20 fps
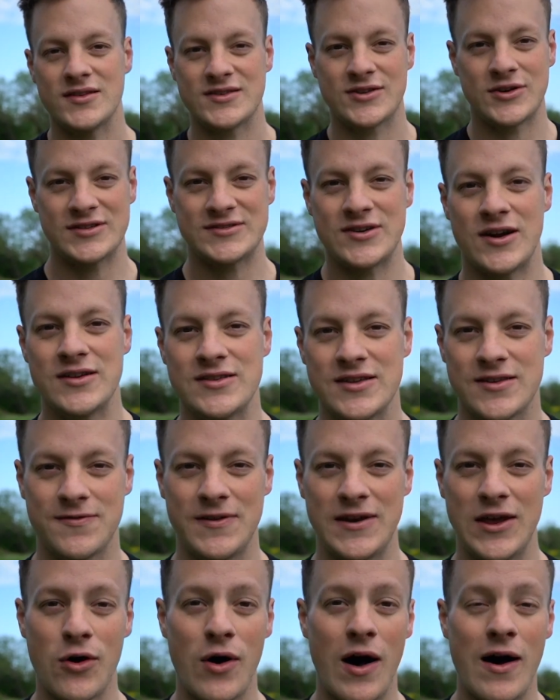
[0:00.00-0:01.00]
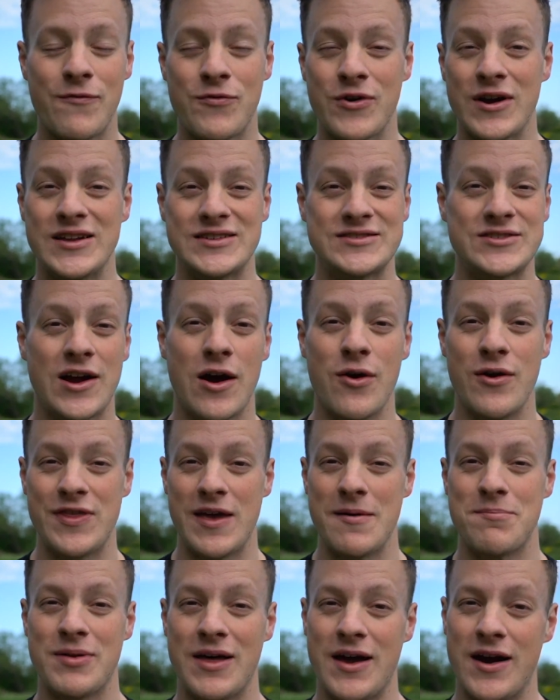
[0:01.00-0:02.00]
So to start this video off, we're going to start with
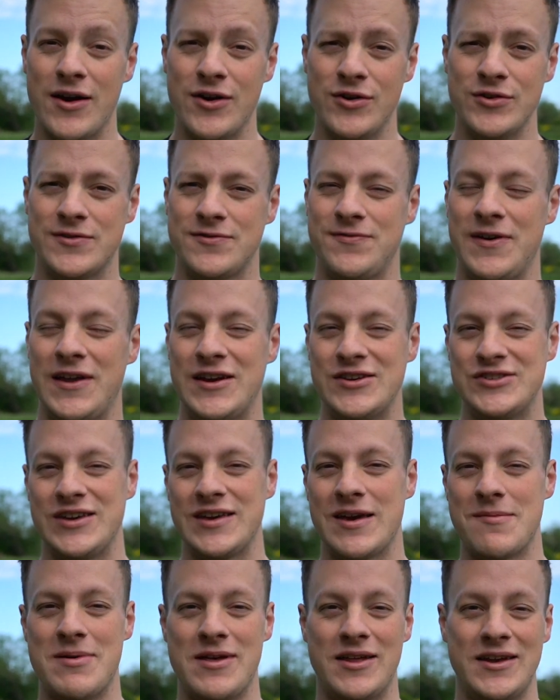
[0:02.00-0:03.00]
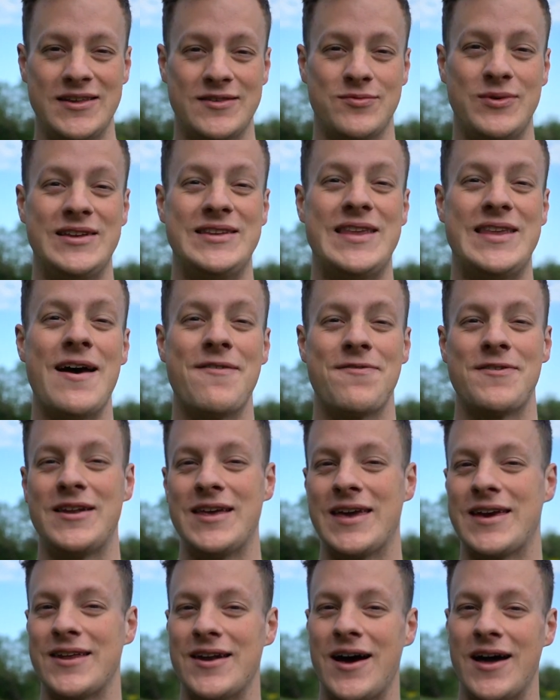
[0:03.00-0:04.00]
a player whose finishing abilities we
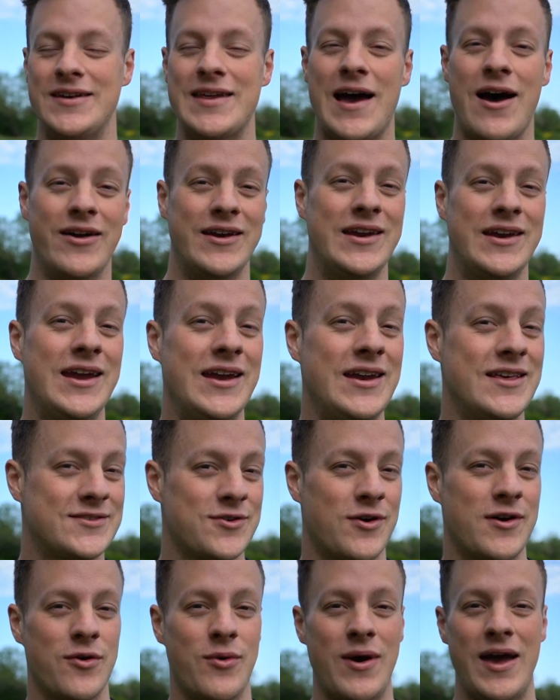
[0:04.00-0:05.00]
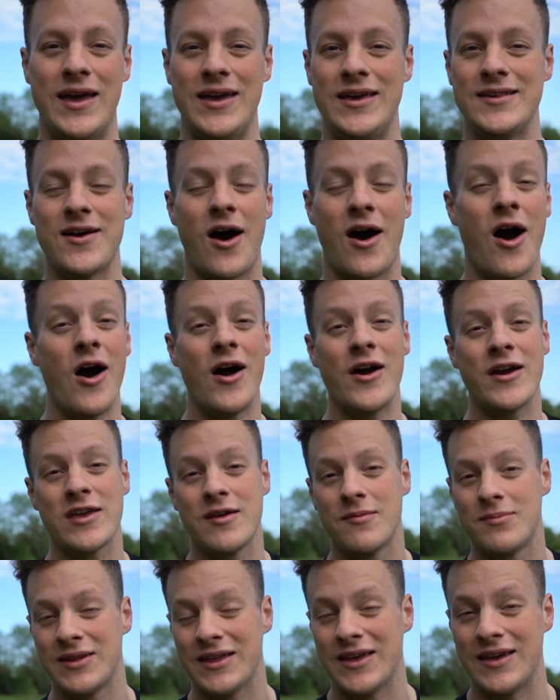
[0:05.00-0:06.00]
definitely cannot doubt in any sort of way. He's
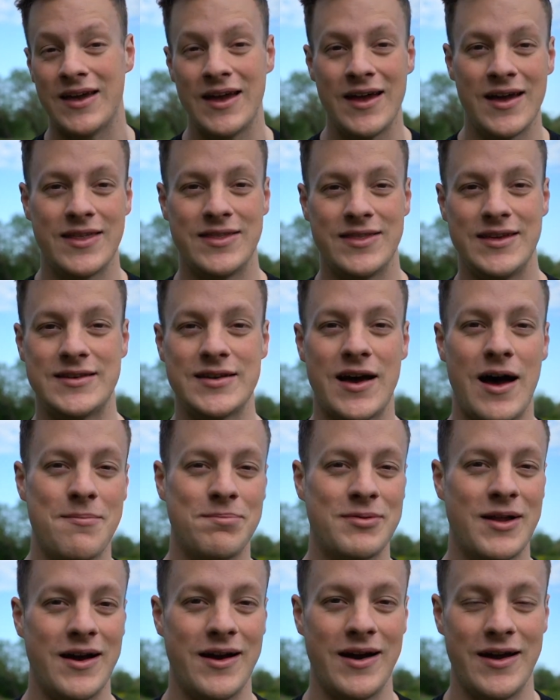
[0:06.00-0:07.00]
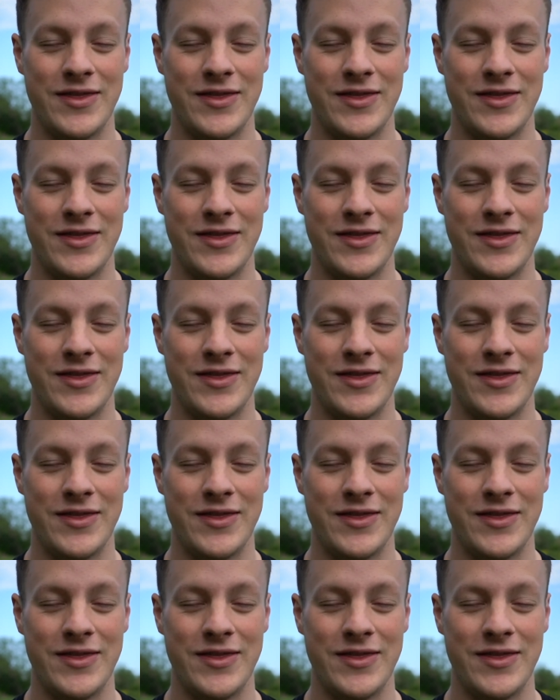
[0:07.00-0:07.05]
arguably the top player